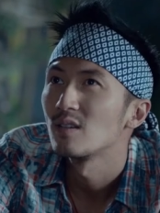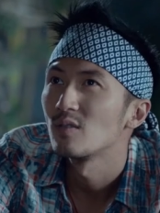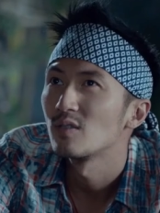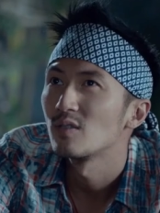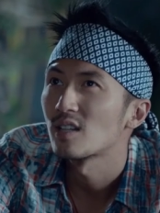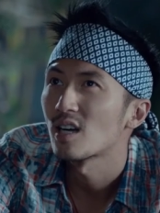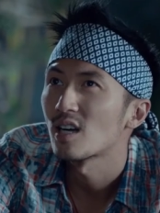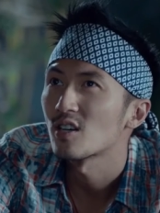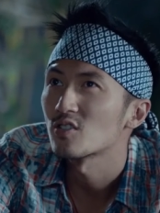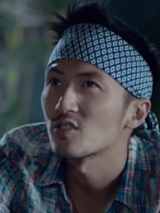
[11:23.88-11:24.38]
of
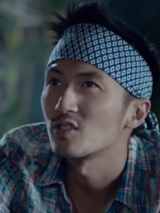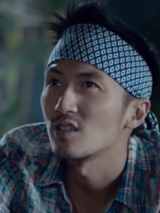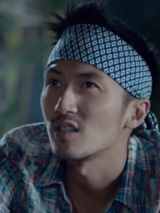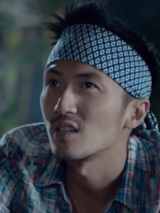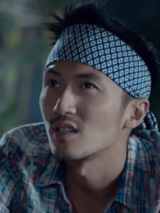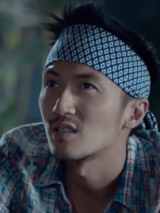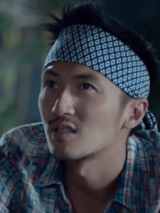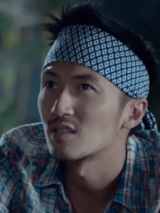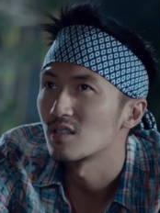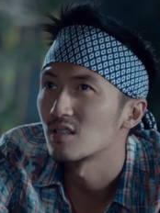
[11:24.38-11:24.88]
all,
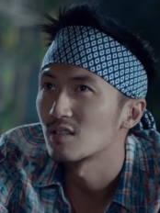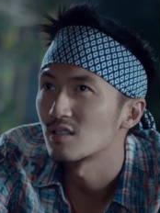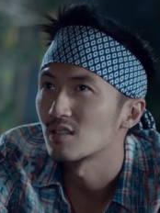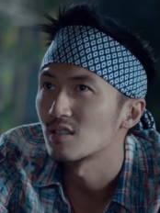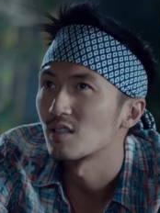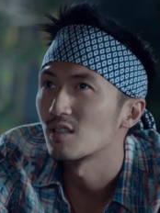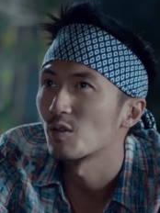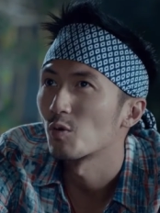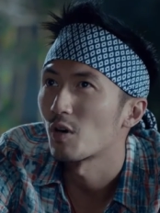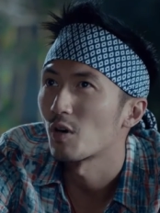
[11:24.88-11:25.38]
Paul
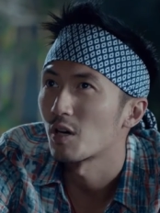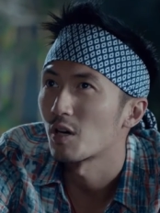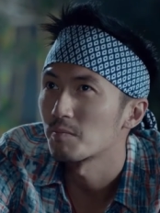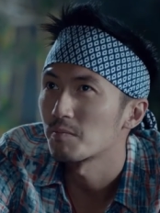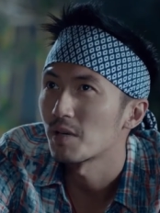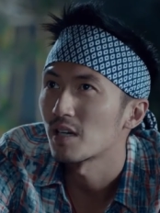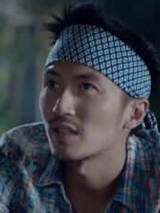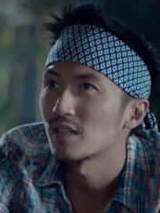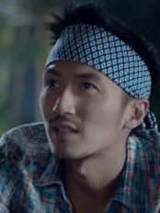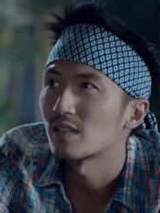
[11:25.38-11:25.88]
says,
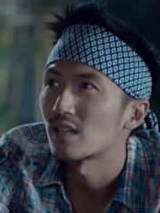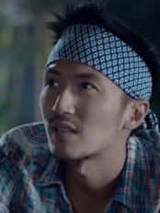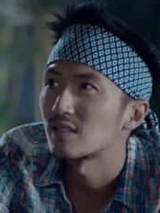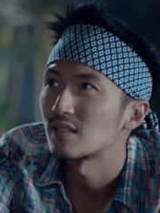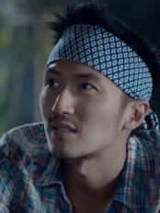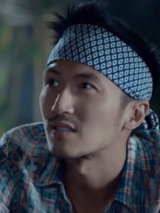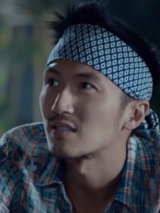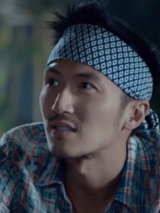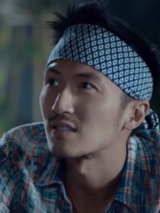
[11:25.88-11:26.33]
you are just